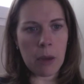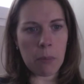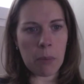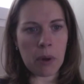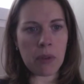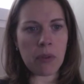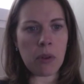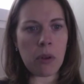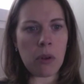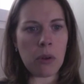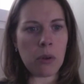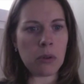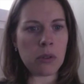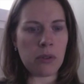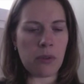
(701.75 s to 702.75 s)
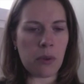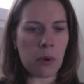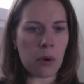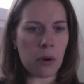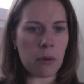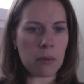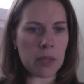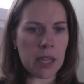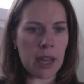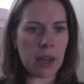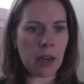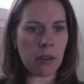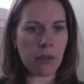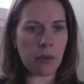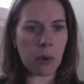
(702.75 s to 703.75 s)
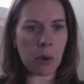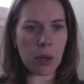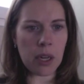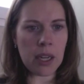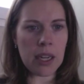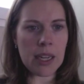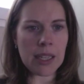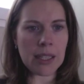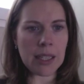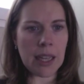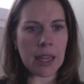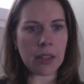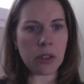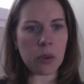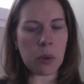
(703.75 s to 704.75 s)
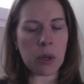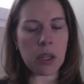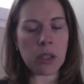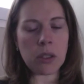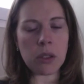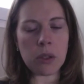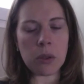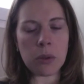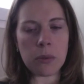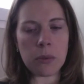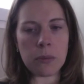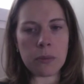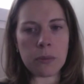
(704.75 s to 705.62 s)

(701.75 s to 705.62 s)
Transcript: But if you use Form 1040, it's line 22.